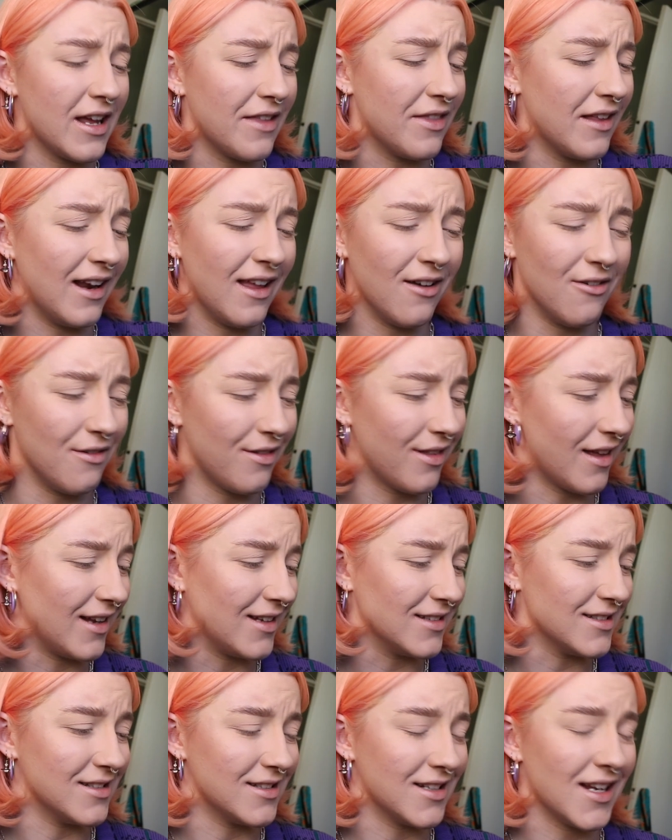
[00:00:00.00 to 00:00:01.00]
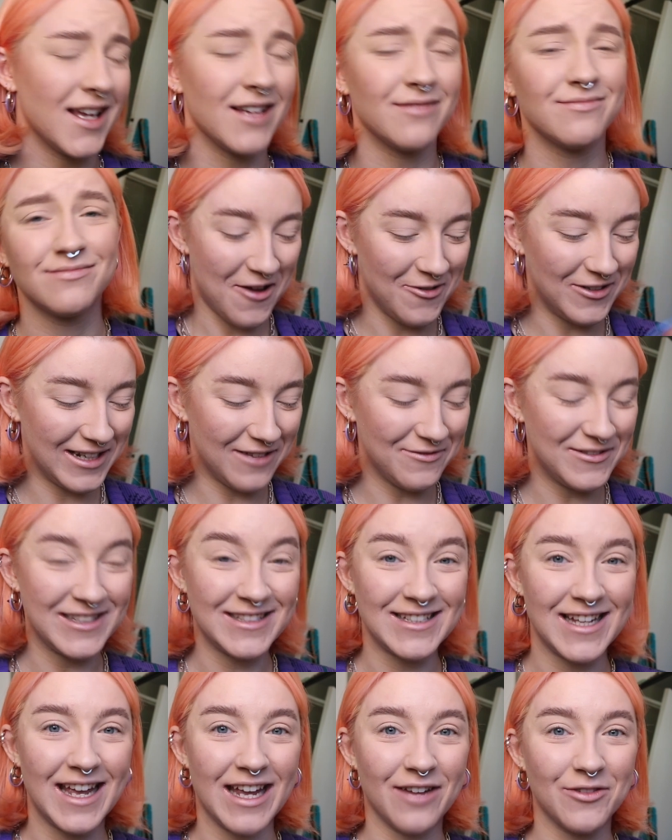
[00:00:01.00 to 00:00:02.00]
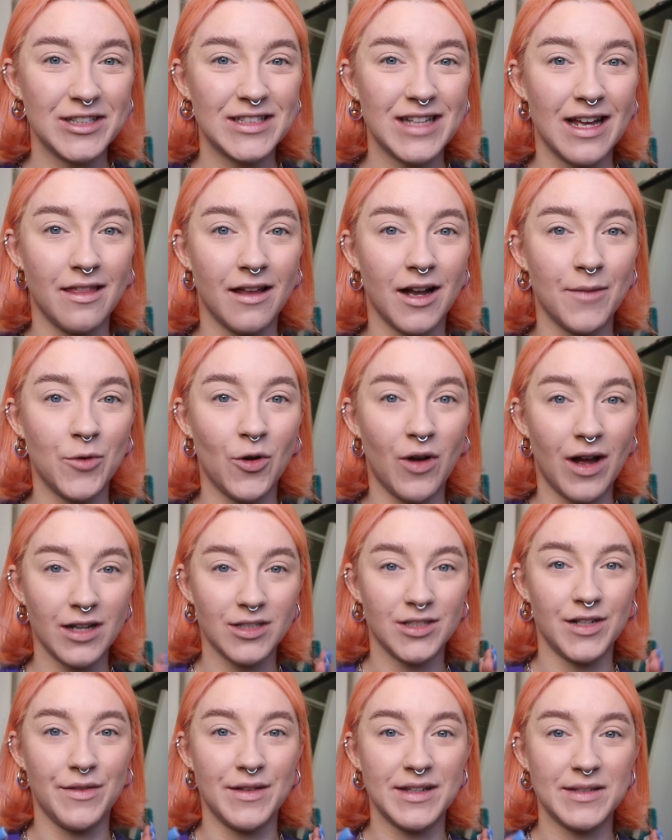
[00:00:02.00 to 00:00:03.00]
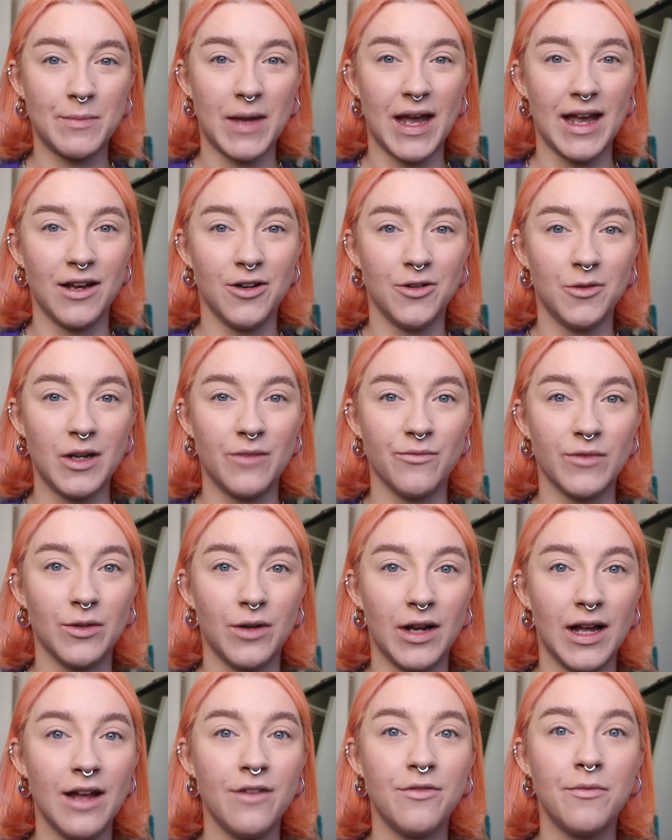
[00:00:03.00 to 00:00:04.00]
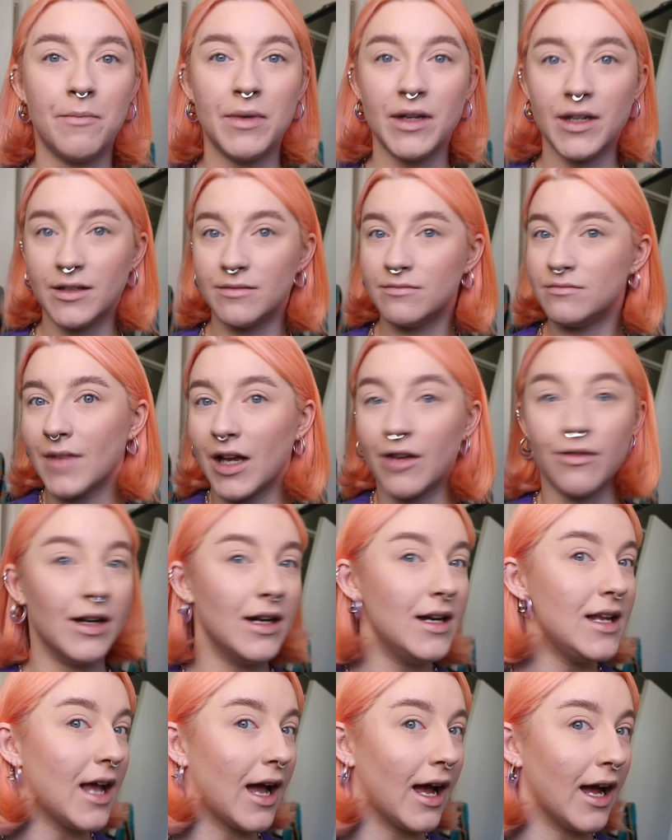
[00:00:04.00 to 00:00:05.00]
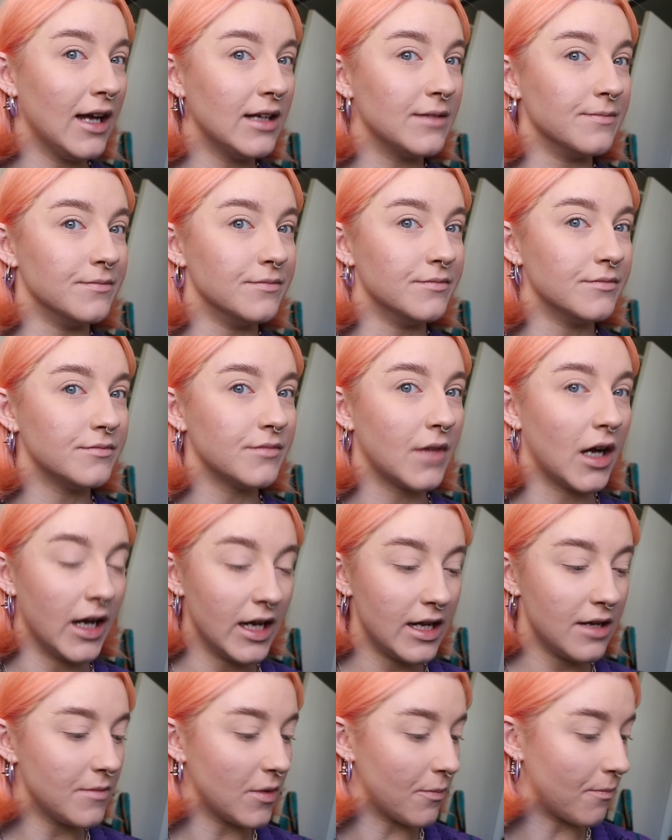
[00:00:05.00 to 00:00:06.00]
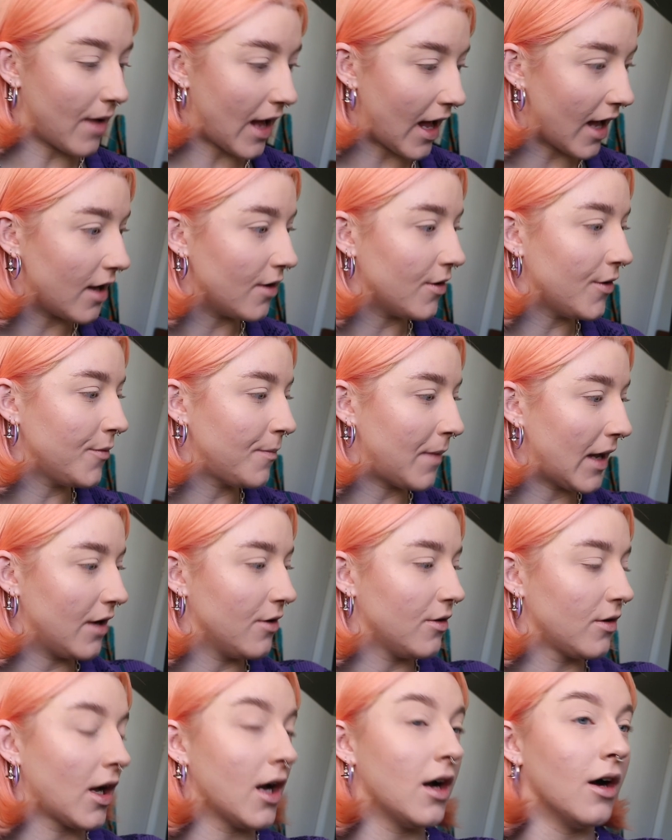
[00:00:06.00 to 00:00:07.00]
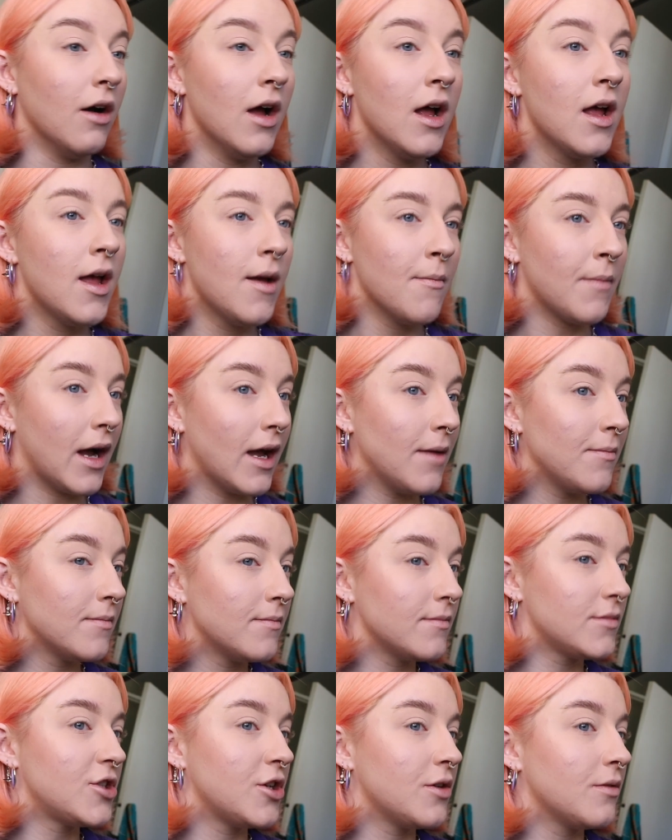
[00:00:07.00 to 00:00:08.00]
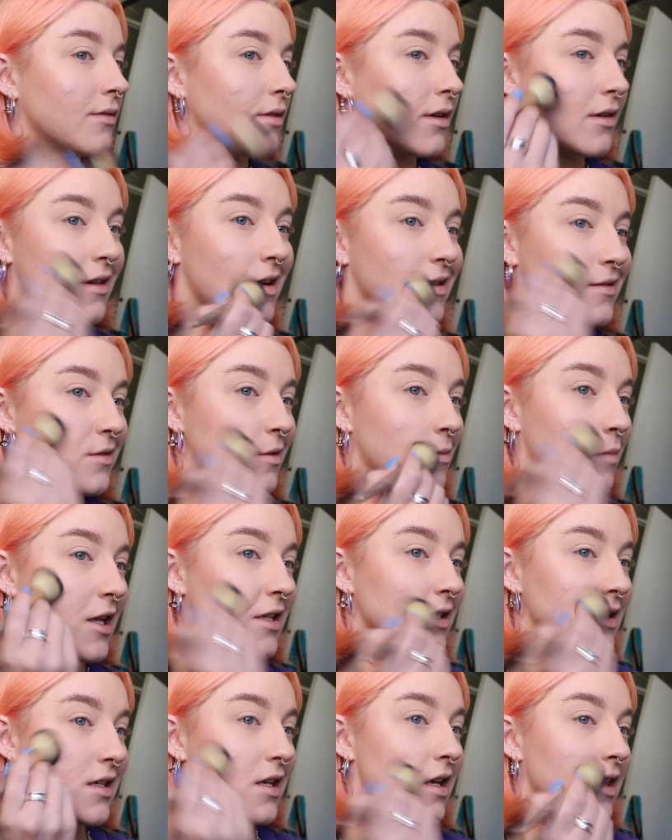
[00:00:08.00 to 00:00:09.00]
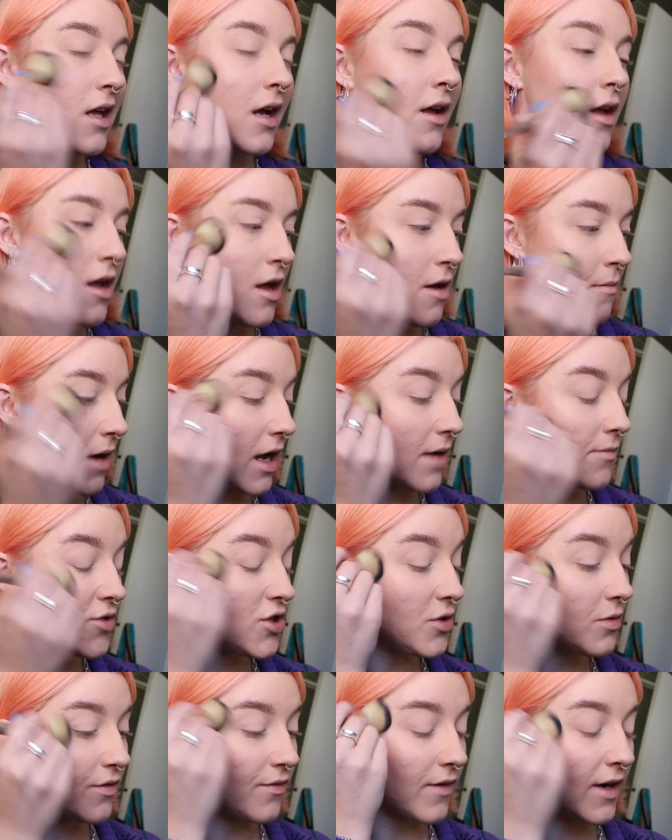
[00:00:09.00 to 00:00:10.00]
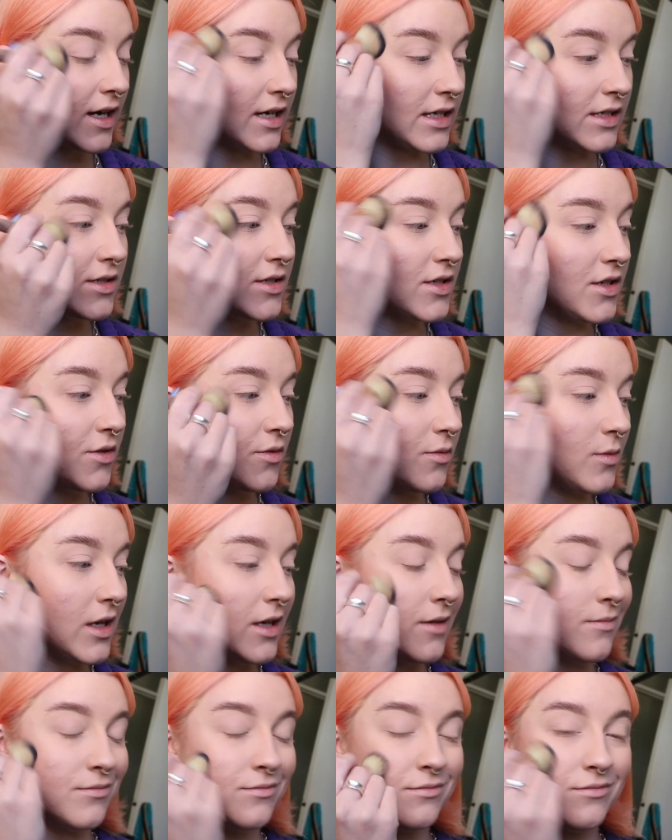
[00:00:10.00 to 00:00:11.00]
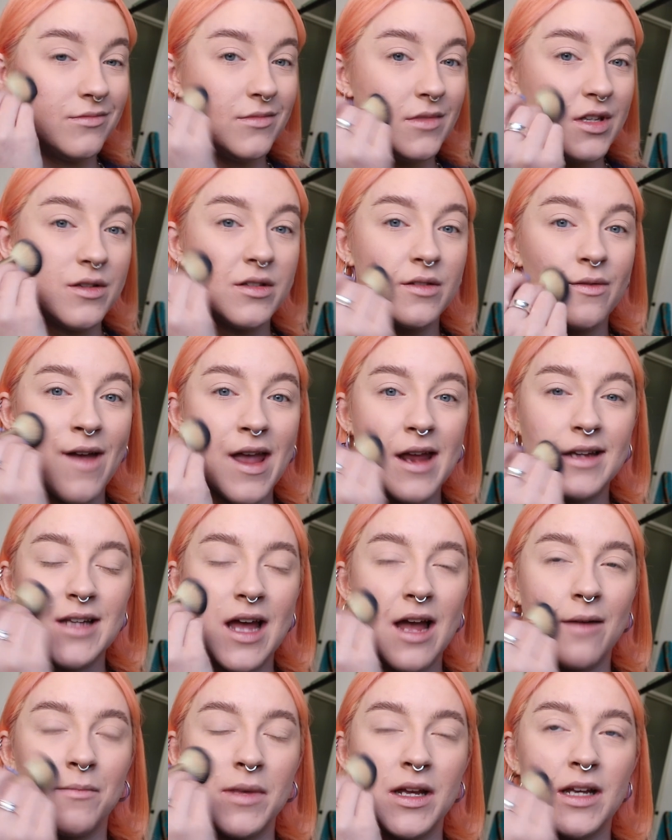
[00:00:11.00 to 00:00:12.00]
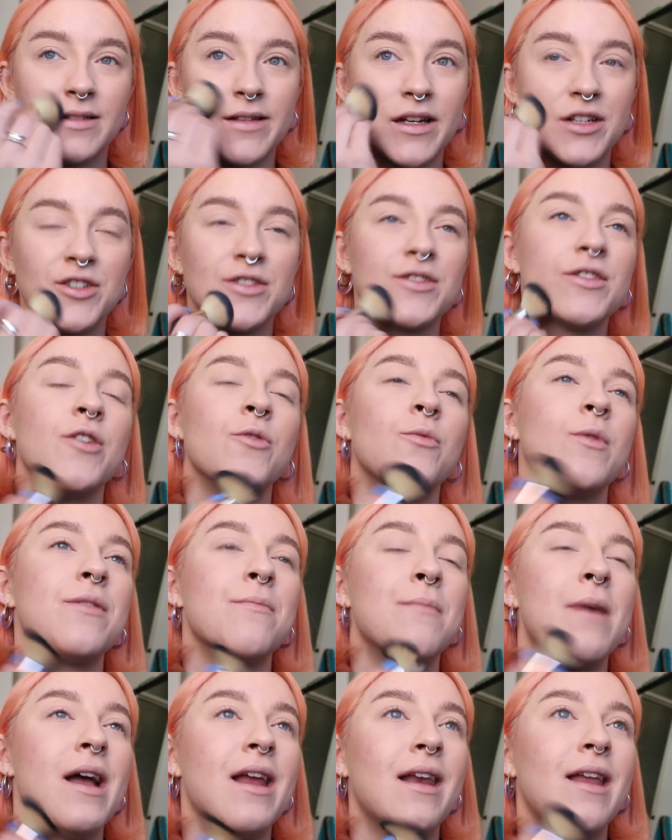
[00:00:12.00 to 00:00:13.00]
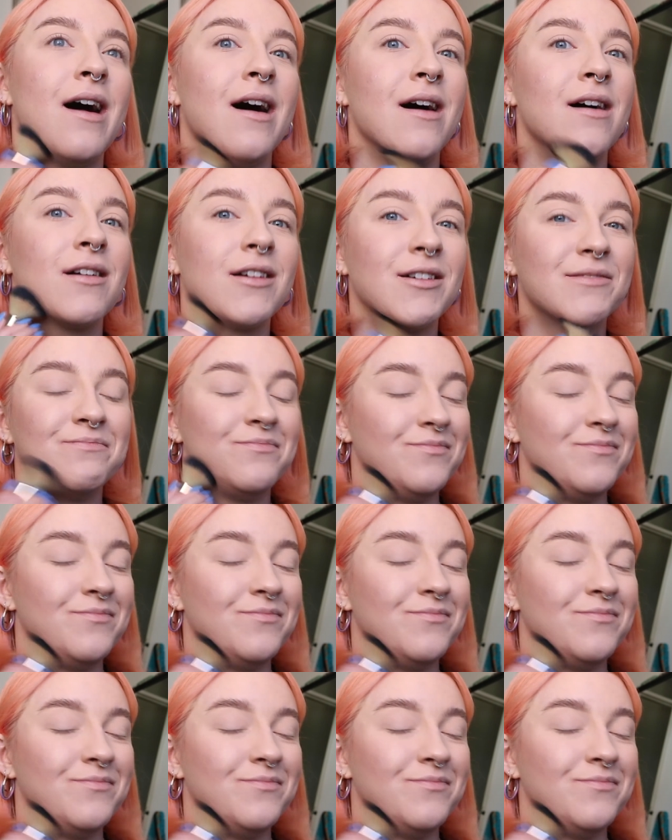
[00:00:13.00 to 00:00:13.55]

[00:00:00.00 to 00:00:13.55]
in the little things, isn't it? I would love to sit here and say that I'm not actually this pale in real life, but I really am. I am a pale girl, but I'm too, that's not blended either, but I'm too afraid to use fake tan, because I just know with my luck,